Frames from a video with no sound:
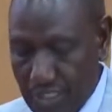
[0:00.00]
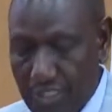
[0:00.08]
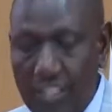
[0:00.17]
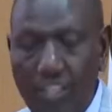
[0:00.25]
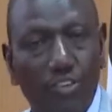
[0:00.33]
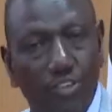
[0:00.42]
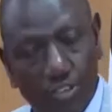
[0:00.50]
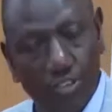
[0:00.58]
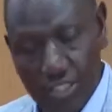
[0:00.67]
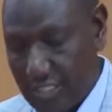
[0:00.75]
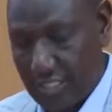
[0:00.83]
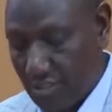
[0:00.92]
The
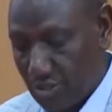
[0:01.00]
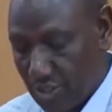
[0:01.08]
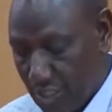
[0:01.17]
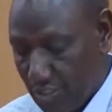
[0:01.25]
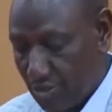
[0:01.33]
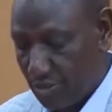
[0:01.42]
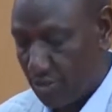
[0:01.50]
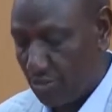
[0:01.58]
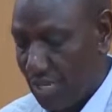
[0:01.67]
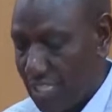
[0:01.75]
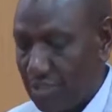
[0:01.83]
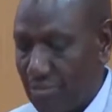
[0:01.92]
authority continues to
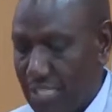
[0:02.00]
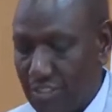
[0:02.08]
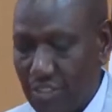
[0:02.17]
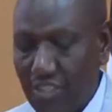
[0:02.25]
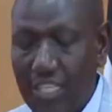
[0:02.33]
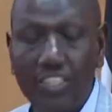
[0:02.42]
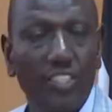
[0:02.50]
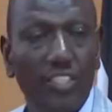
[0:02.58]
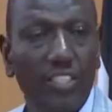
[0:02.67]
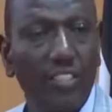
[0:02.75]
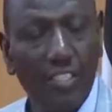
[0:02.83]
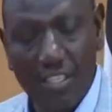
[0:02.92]
maximize collection